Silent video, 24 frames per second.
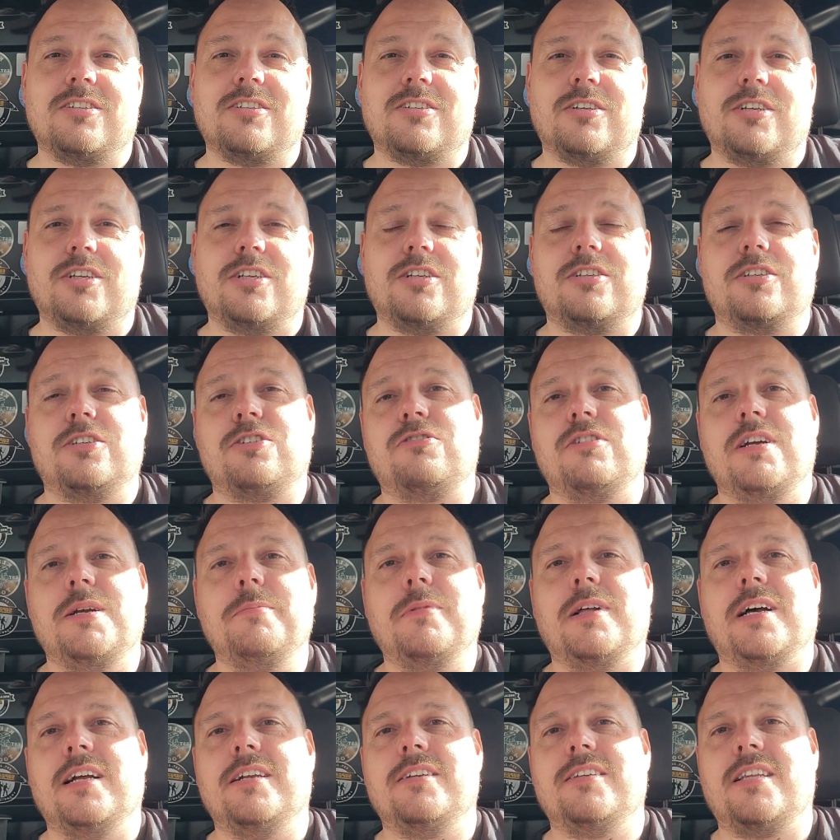So it
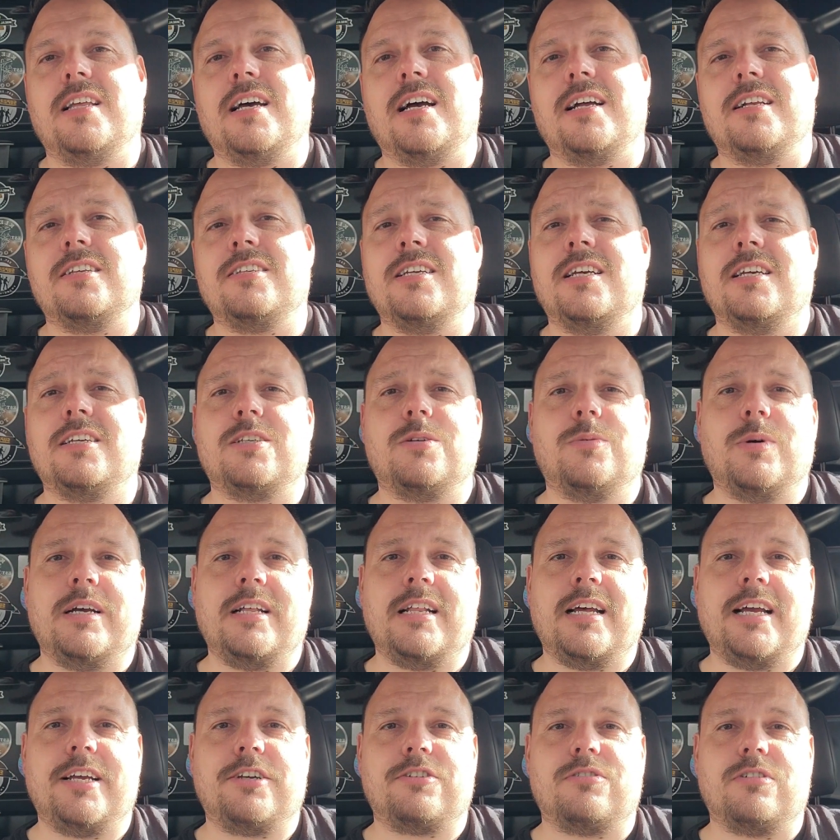streamlines that, takes
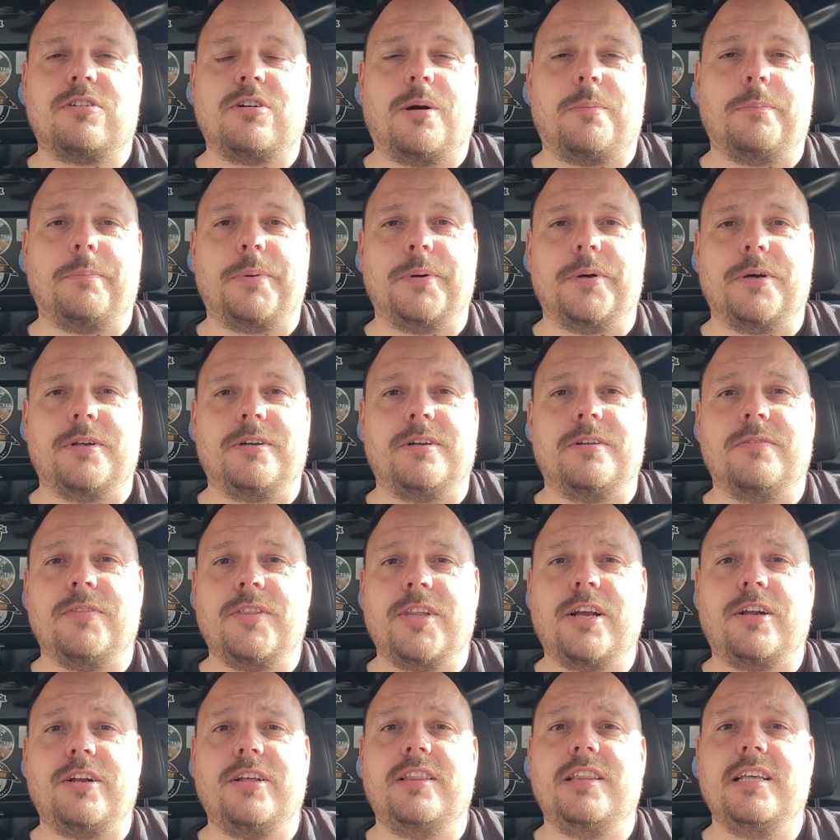away that extra
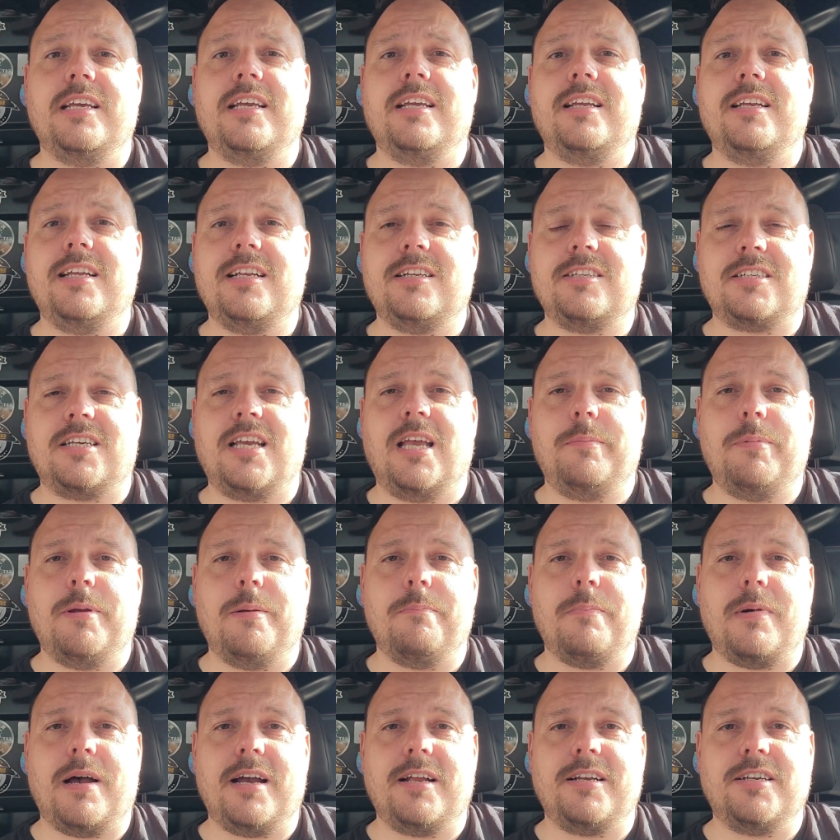component. The only thing you need to keep
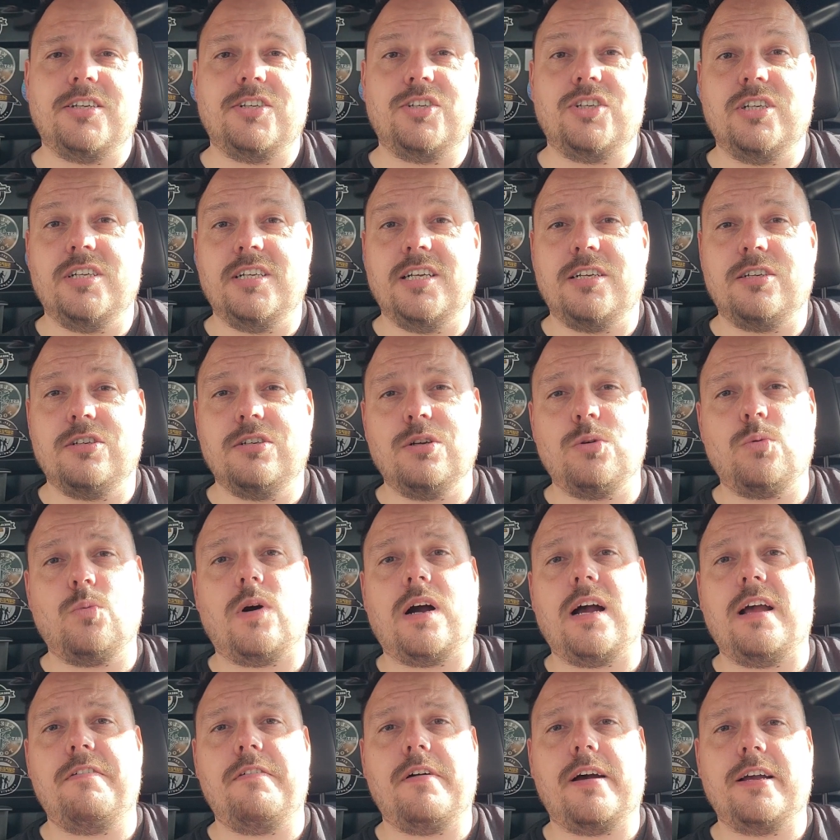in mind is you need good
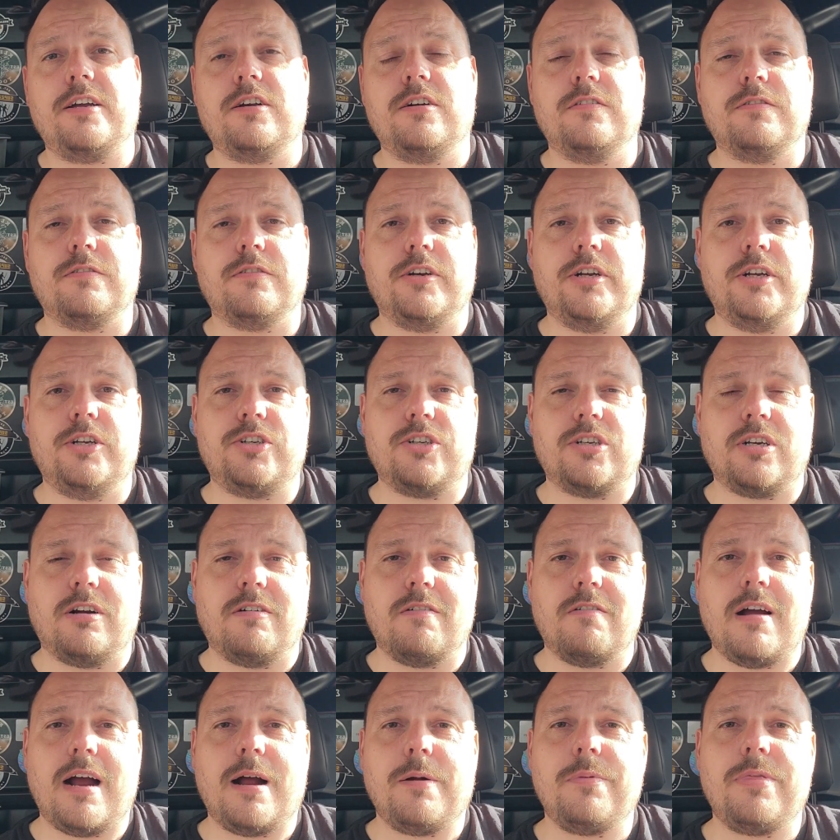Wi-Fi coverage
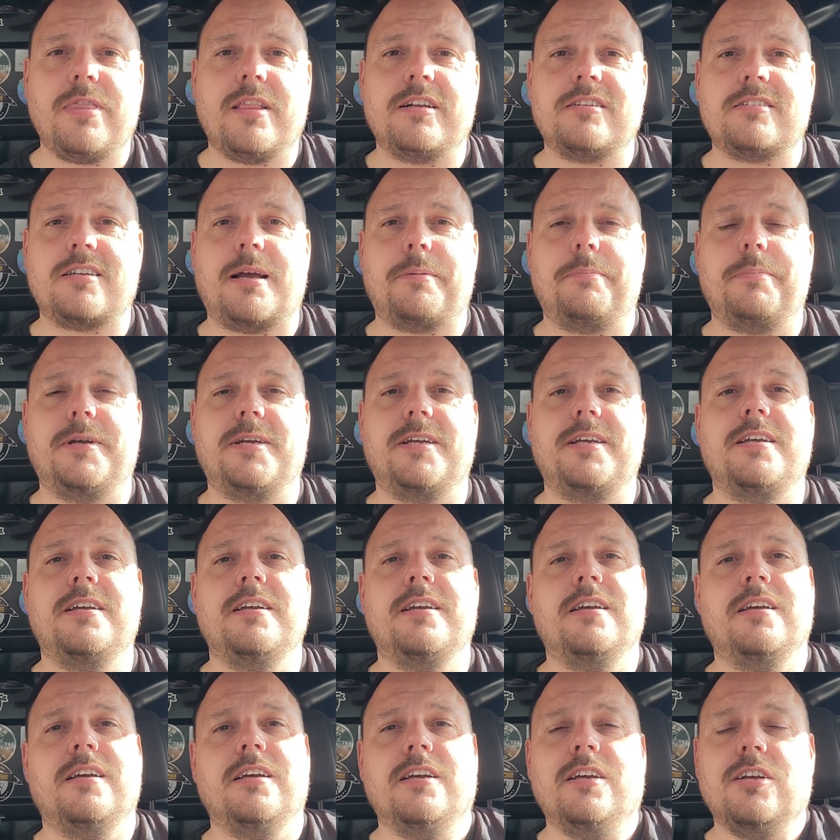around the Zappi.
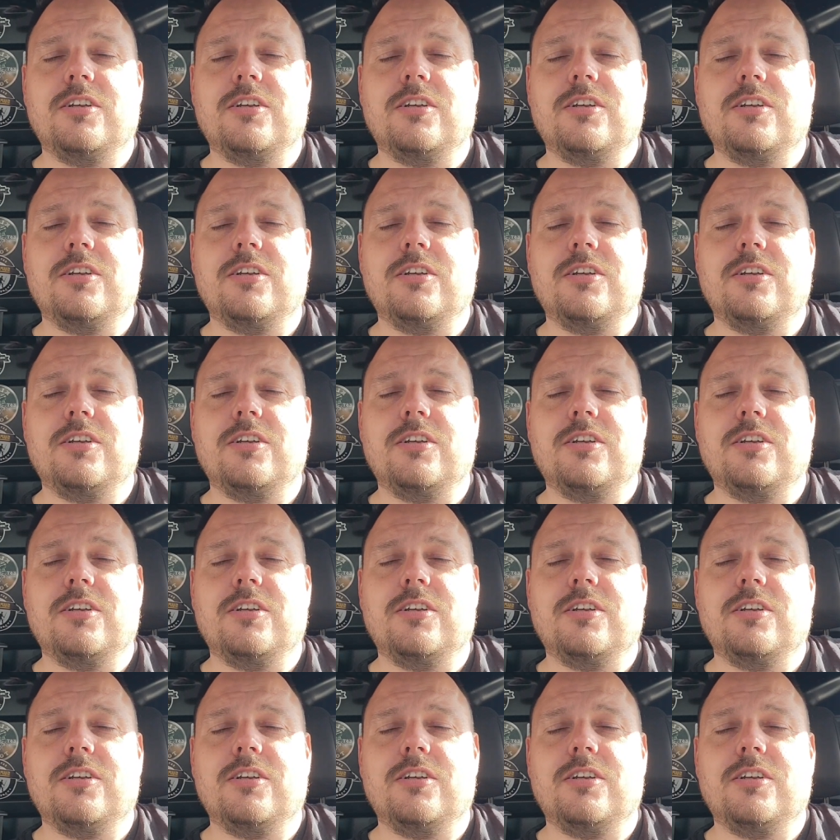